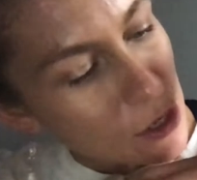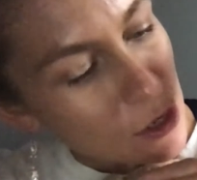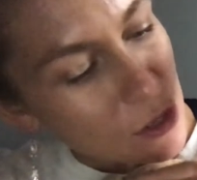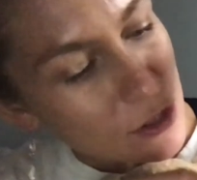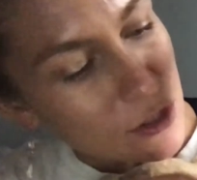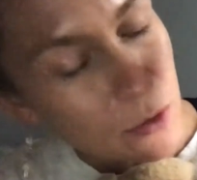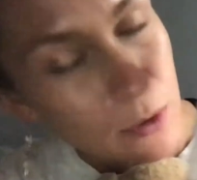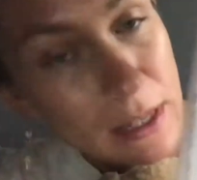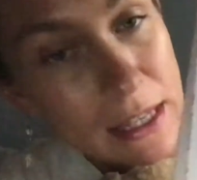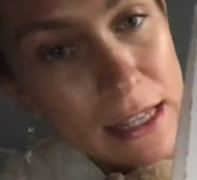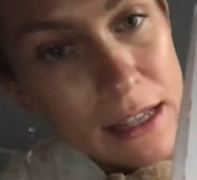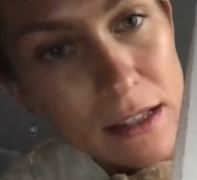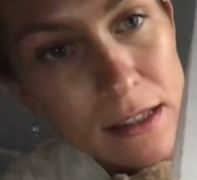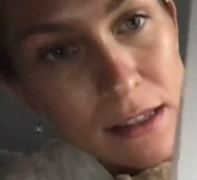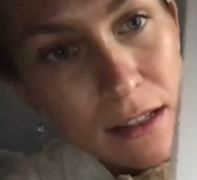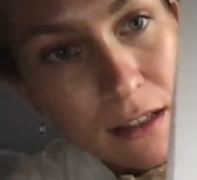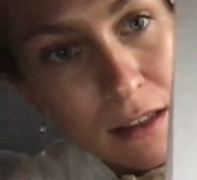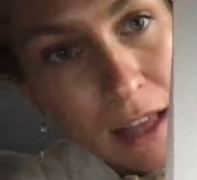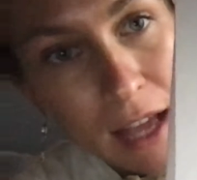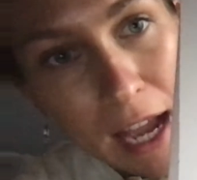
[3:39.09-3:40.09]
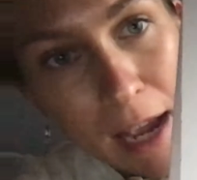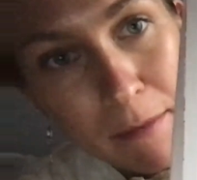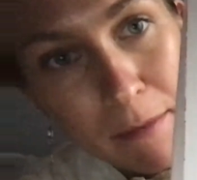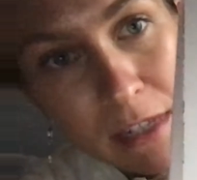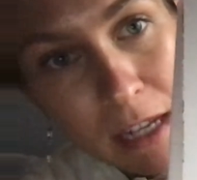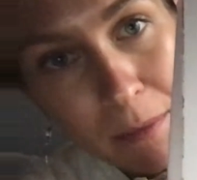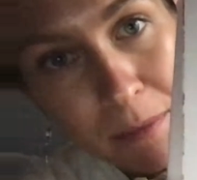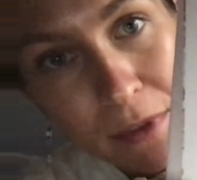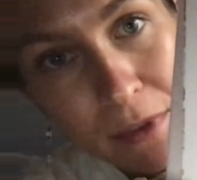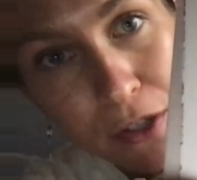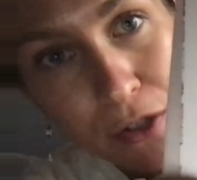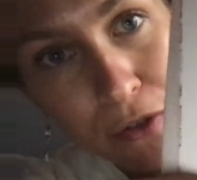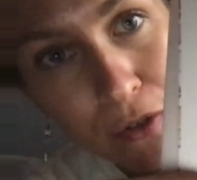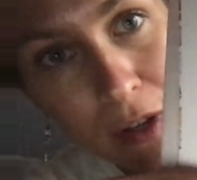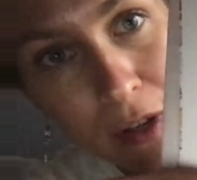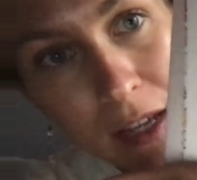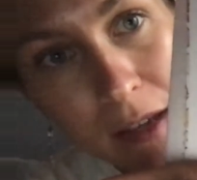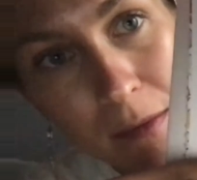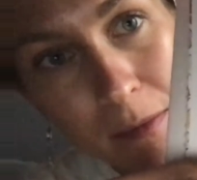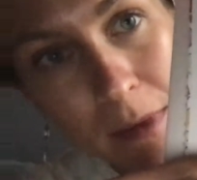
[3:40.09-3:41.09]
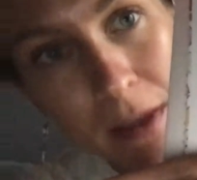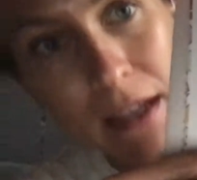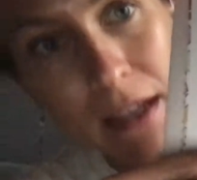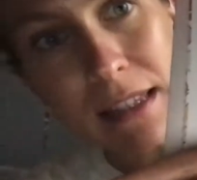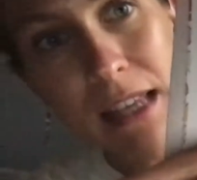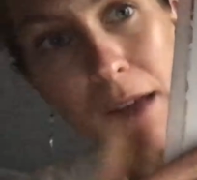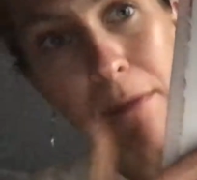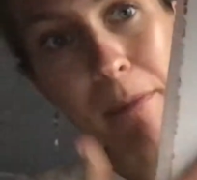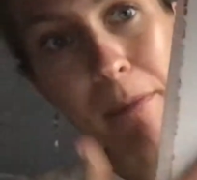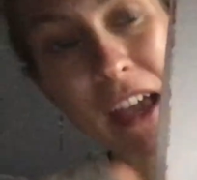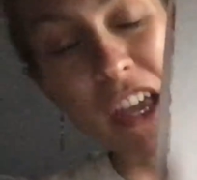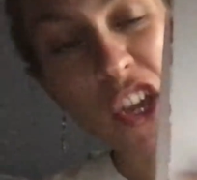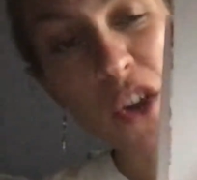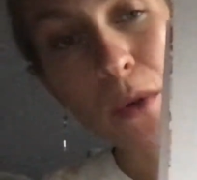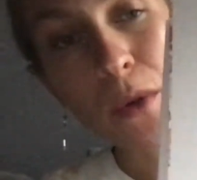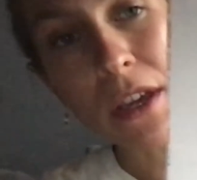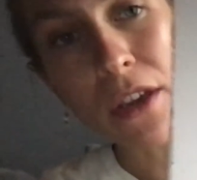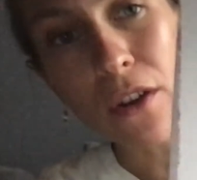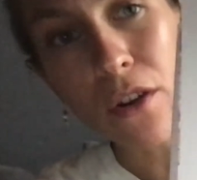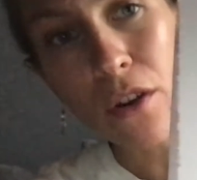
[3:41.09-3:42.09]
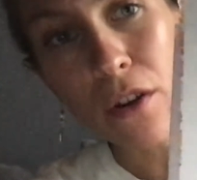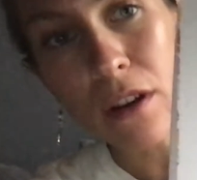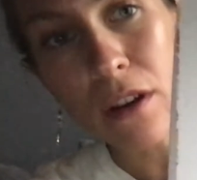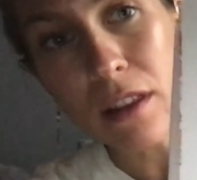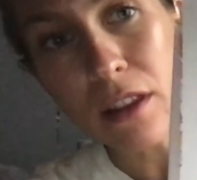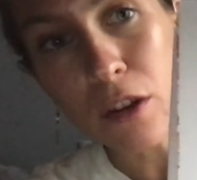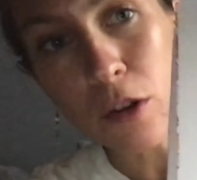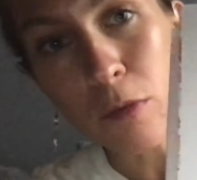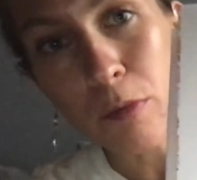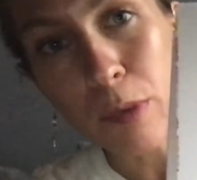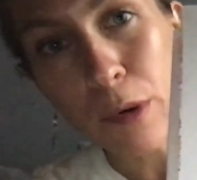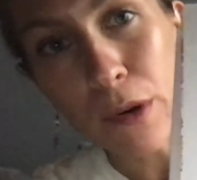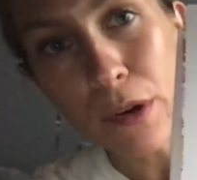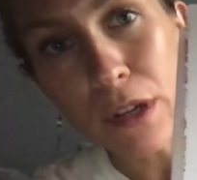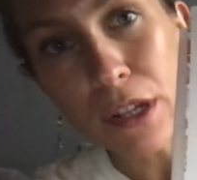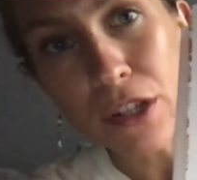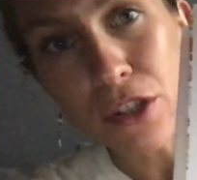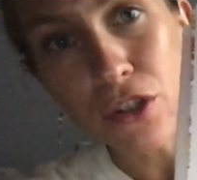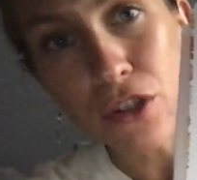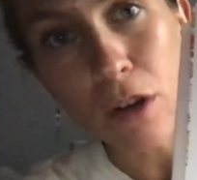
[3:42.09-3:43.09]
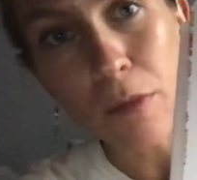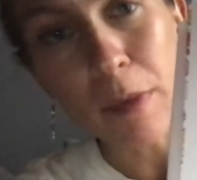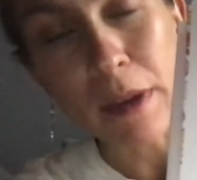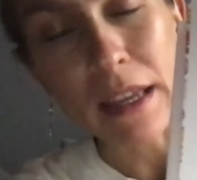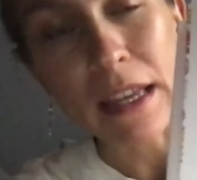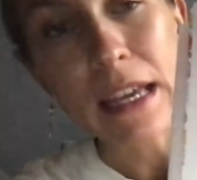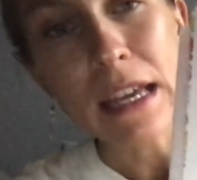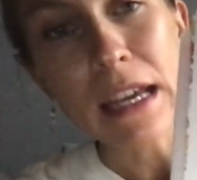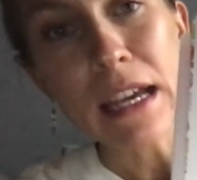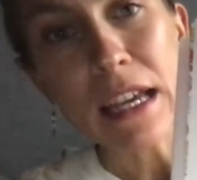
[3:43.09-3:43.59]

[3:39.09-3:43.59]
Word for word: So he's climbed up the tree because I bet you he heard a little birdie chirping.